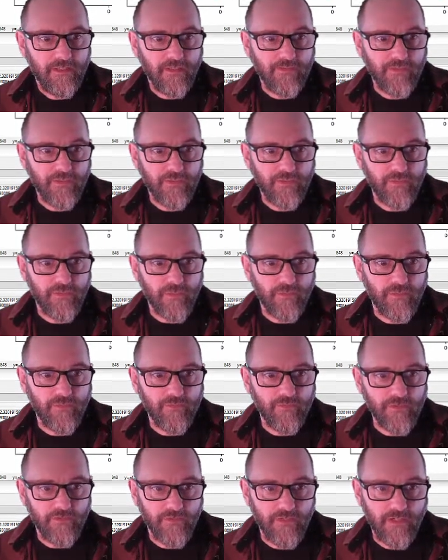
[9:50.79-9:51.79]
and this one
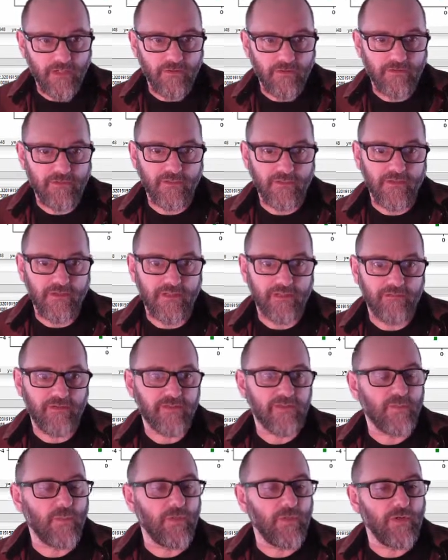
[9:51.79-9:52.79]
moves over here into the middle of
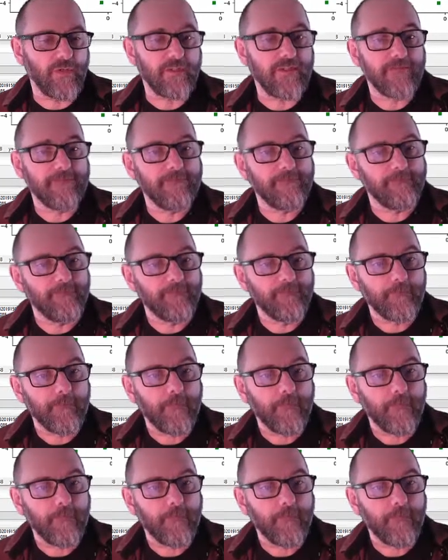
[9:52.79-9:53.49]
its points.